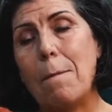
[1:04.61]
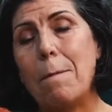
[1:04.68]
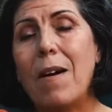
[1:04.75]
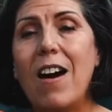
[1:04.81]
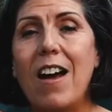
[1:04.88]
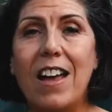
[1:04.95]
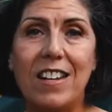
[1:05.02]

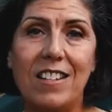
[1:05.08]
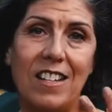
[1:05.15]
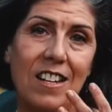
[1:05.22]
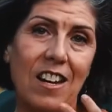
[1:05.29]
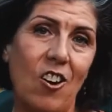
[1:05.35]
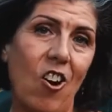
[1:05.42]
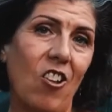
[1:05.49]
mind
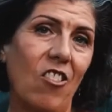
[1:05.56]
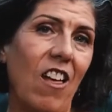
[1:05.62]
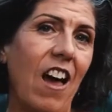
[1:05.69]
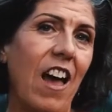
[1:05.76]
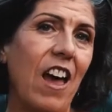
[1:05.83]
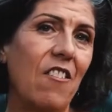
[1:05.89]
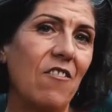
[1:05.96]
and in our
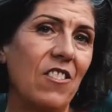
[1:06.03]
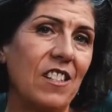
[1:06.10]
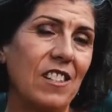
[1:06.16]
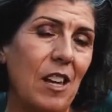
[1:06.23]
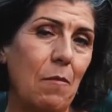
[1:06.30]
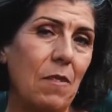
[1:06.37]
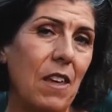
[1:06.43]
life the
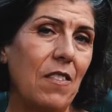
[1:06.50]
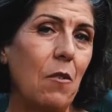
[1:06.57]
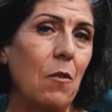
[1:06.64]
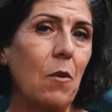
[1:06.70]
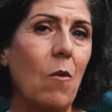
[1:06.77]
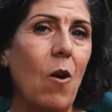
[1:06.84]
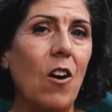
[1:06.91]
same thing that
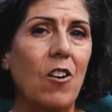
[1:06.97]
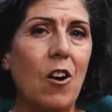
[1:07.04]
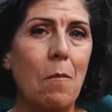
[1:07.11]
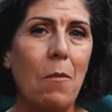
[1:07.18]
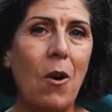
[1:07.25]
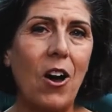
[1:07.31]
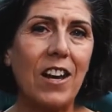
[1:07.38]
we want in our
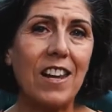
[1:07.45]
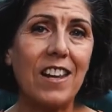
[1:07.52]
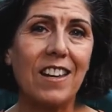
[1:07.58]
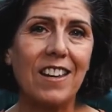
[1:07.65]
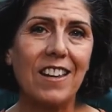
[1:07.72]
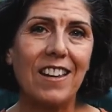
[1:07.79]
body,